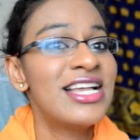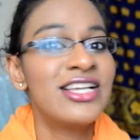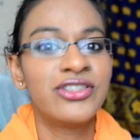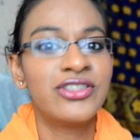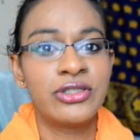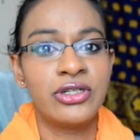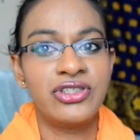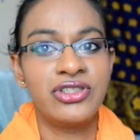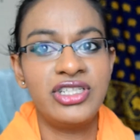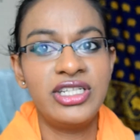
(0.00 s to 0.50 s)

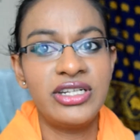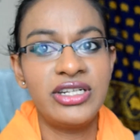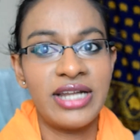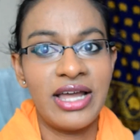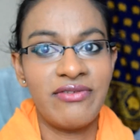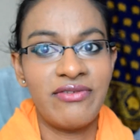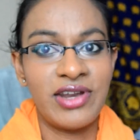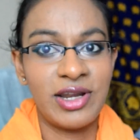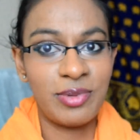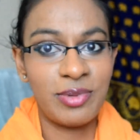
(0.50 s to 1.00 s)
So she didn't
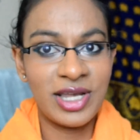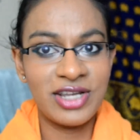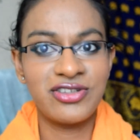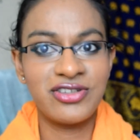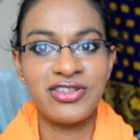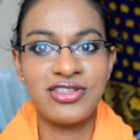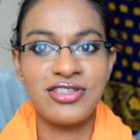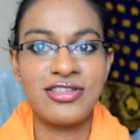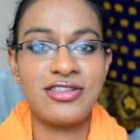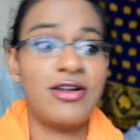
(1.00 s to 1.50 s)
have any
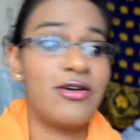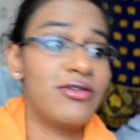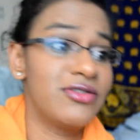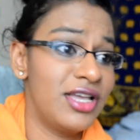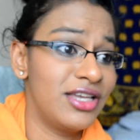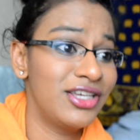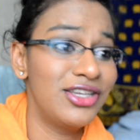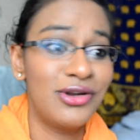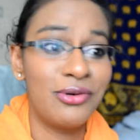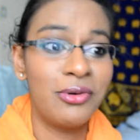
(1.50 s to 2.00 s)
patience, and I was
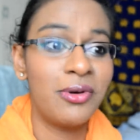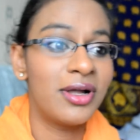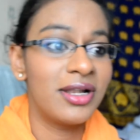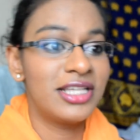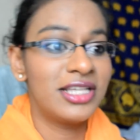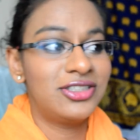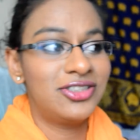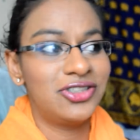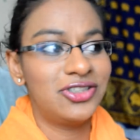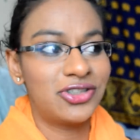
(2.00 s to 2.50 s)
like, you know what,
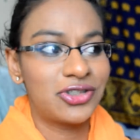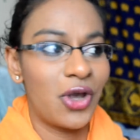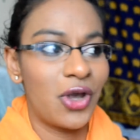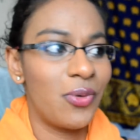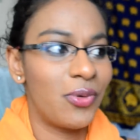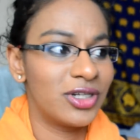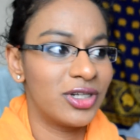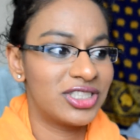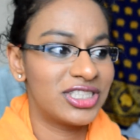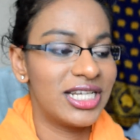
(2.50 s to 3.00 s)
let's just go
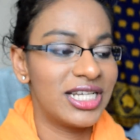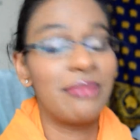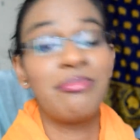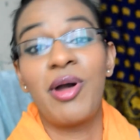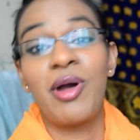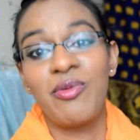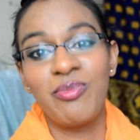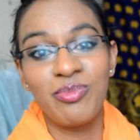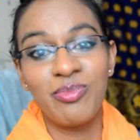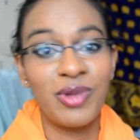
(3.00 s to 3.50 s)
watch it.
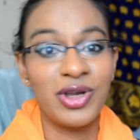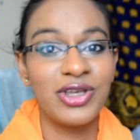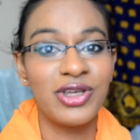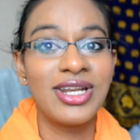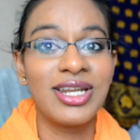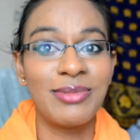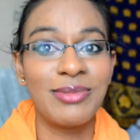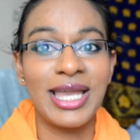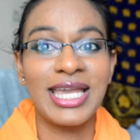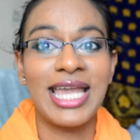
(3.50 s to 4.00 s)
My
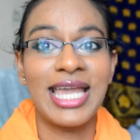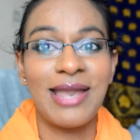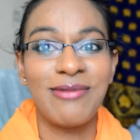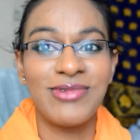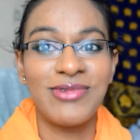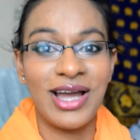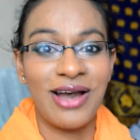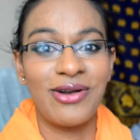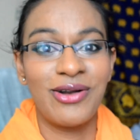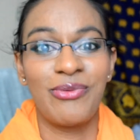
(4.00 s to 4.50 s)
uni mate came
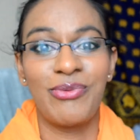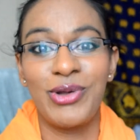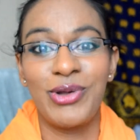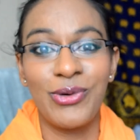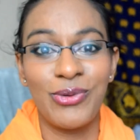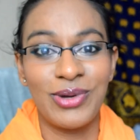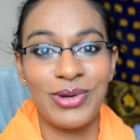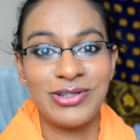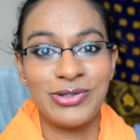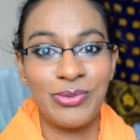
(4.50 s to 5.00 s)
down and we
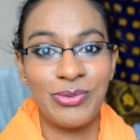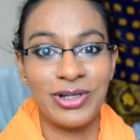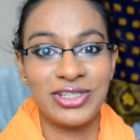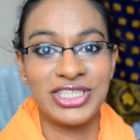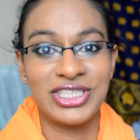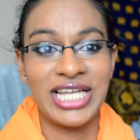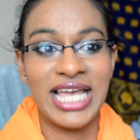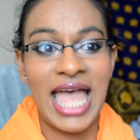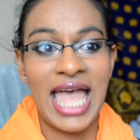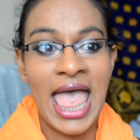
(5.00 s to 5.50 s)
all went to
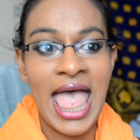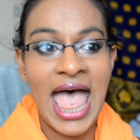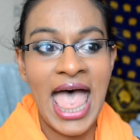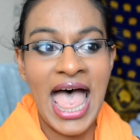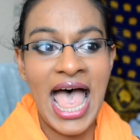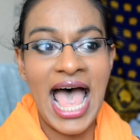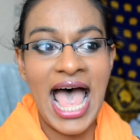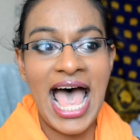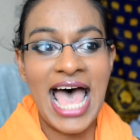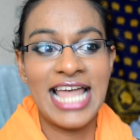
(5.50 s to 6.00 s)
watch it,
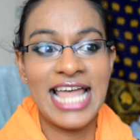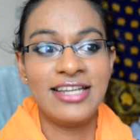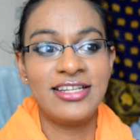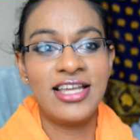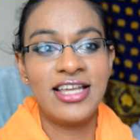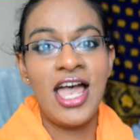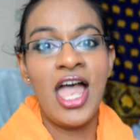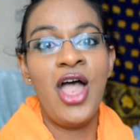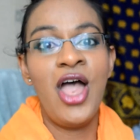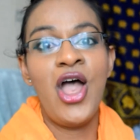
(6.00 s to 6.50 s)
and
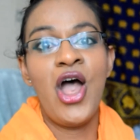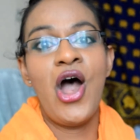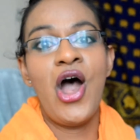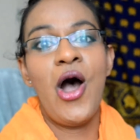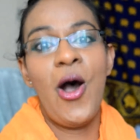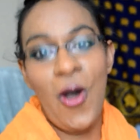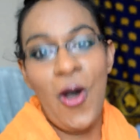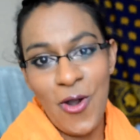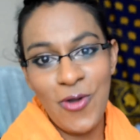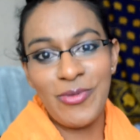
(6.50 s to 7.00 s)

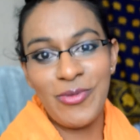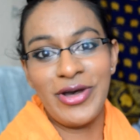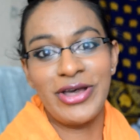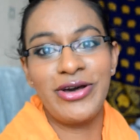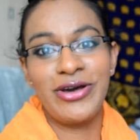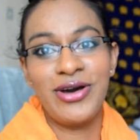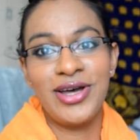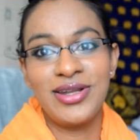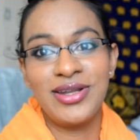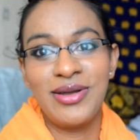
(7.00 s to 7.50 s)
oh my
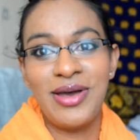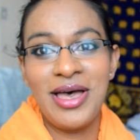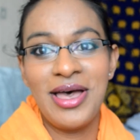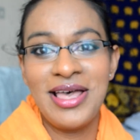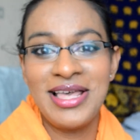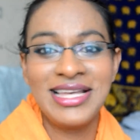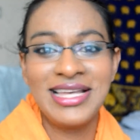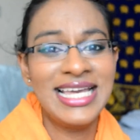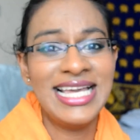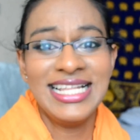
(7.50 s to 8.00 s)
god,
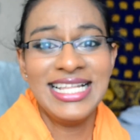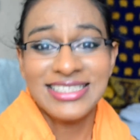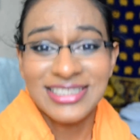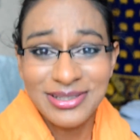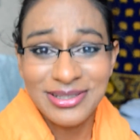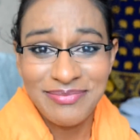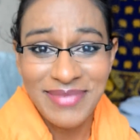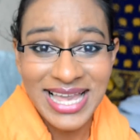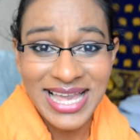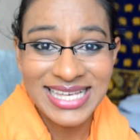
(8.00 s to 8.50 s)
it's
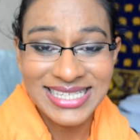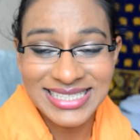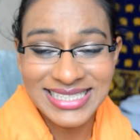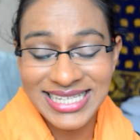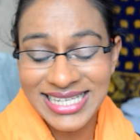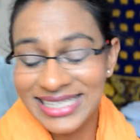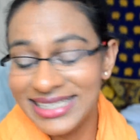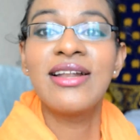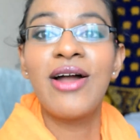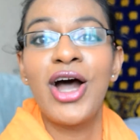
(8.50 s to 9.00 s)

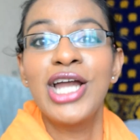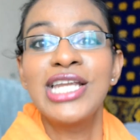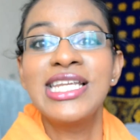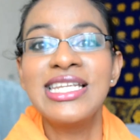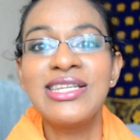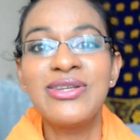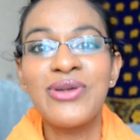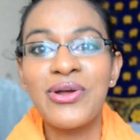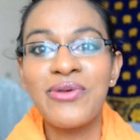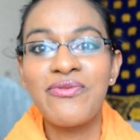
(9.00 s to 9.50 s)
amazing. I
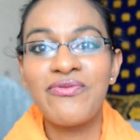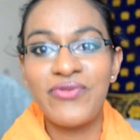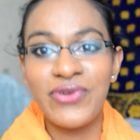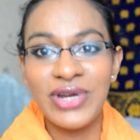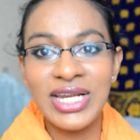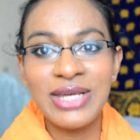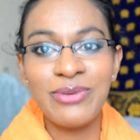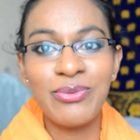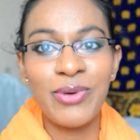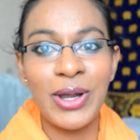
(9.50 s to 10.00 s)
didn't know
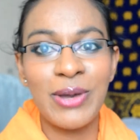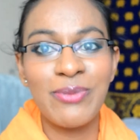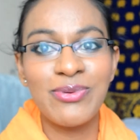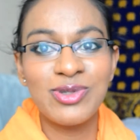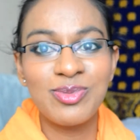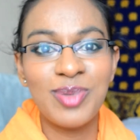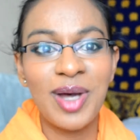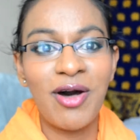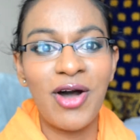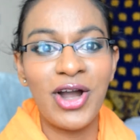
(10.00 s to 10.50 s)
fully what it
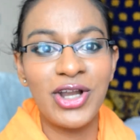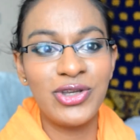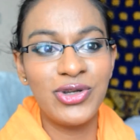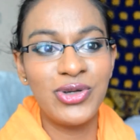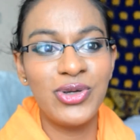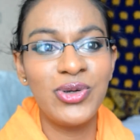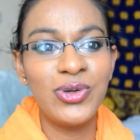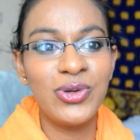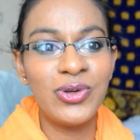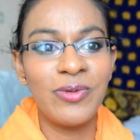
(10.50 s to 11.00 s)
was about. I
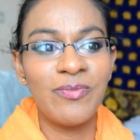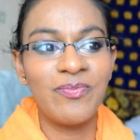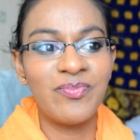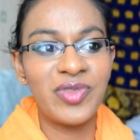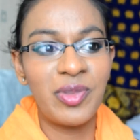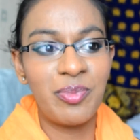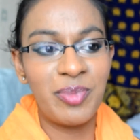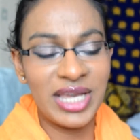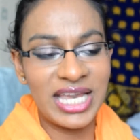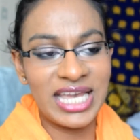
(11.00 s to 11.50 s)
knew
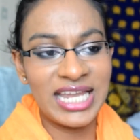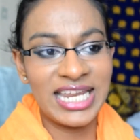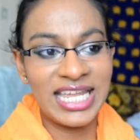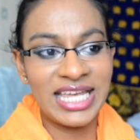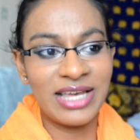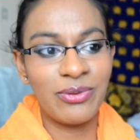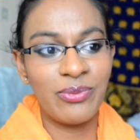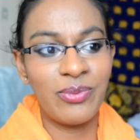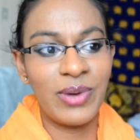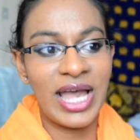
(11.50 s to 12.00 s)
the
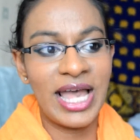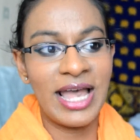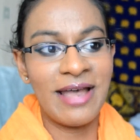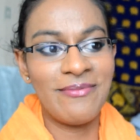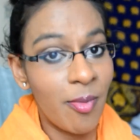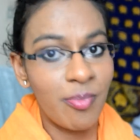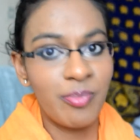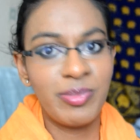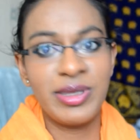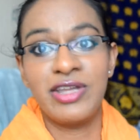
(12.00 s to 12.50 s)
beginning where
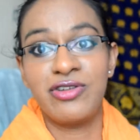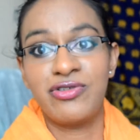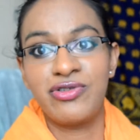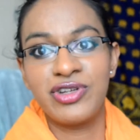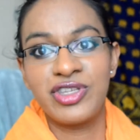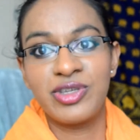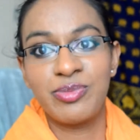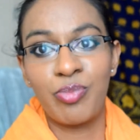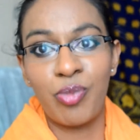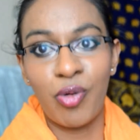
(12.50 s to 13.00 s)

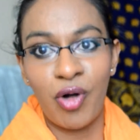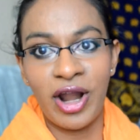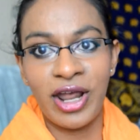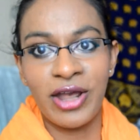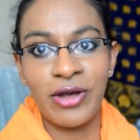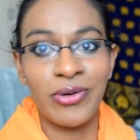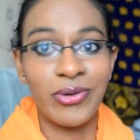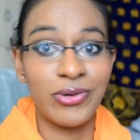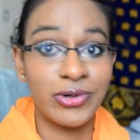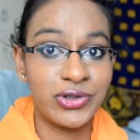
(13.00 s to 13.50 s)
Beatrice
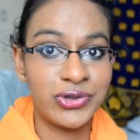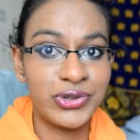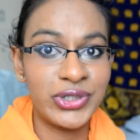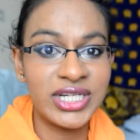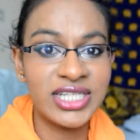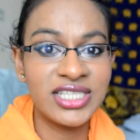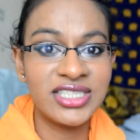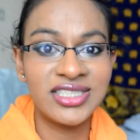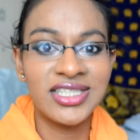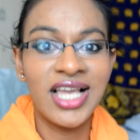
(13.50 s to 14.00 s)
Pryor, or
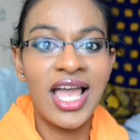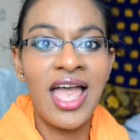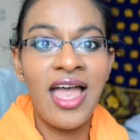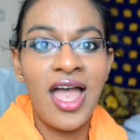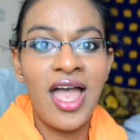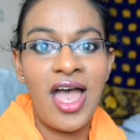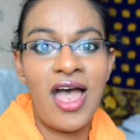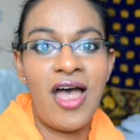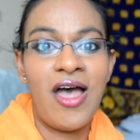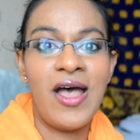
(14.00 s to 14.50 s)
Triss,
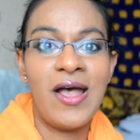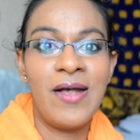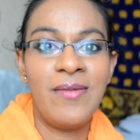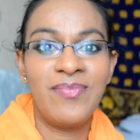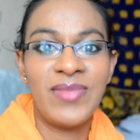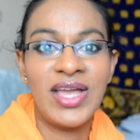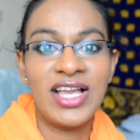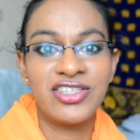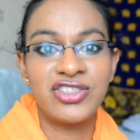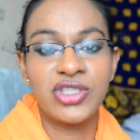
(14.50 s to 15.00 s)

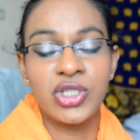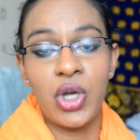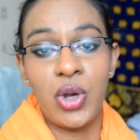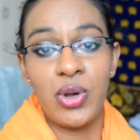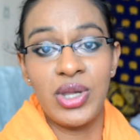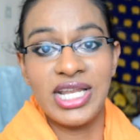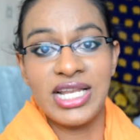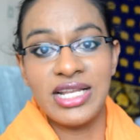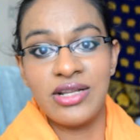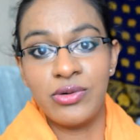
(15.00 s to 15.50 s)
has to go
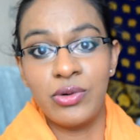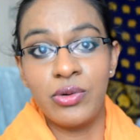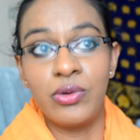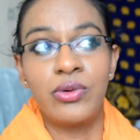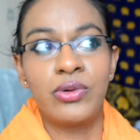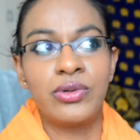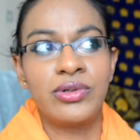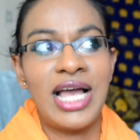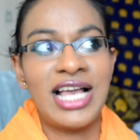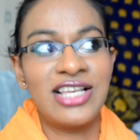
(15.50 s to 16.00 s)
in,
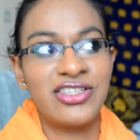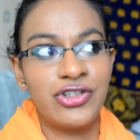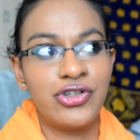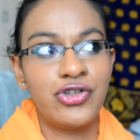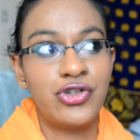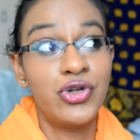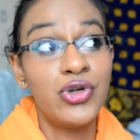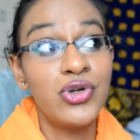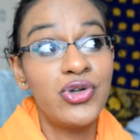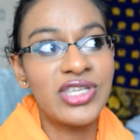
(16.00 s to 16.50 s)
or has to
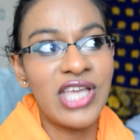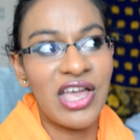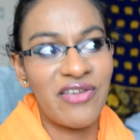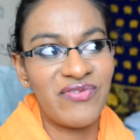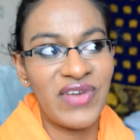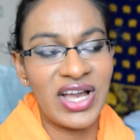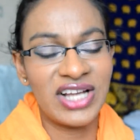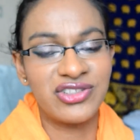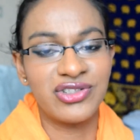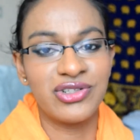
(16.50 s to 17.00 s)
choose a
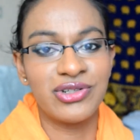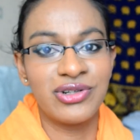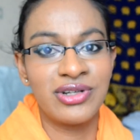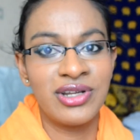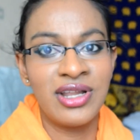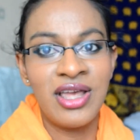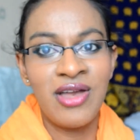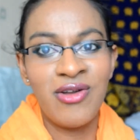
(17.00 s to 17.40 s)
faction